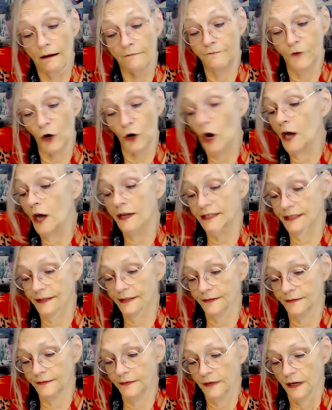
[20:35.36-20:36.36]
for us.
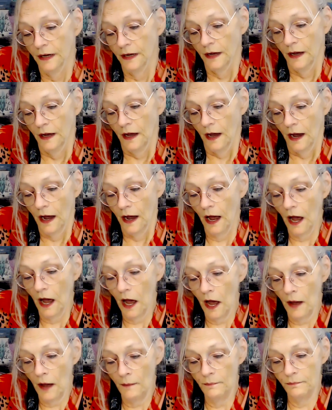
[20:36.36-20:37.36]

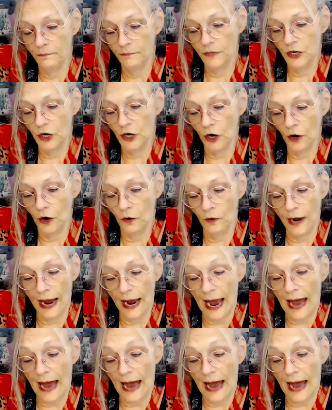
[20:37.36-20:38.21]
But we, you know,